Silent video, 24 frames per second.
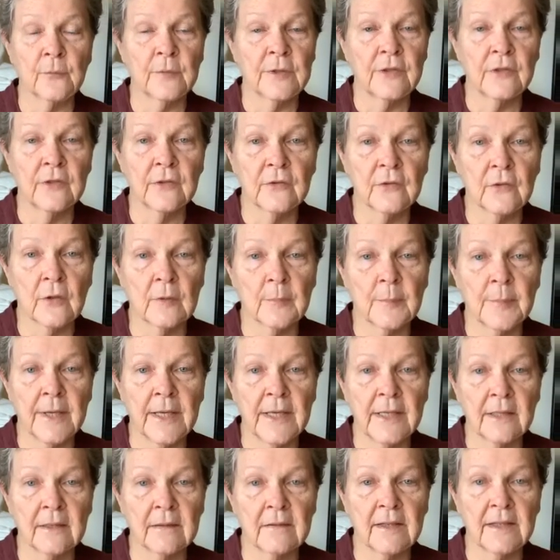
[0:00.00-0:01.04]
We just aren't
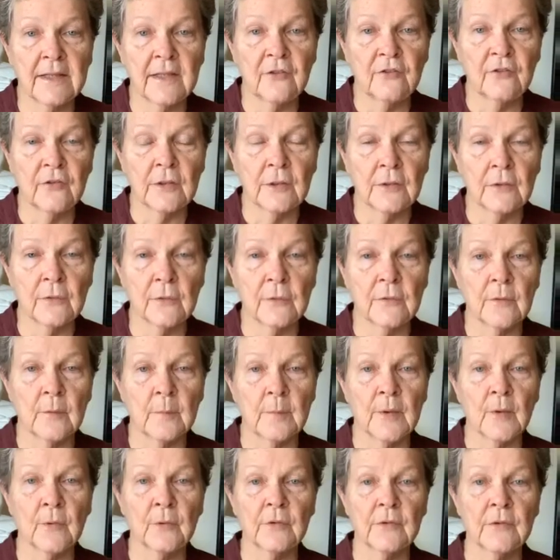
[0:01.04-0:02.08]
paying attention to them
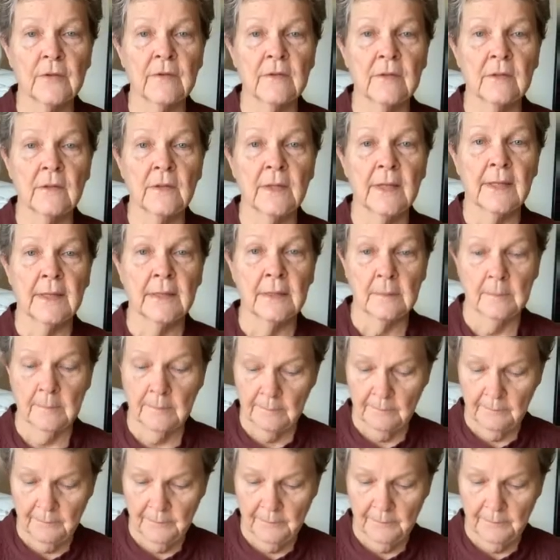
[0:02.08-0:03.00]
most of the time.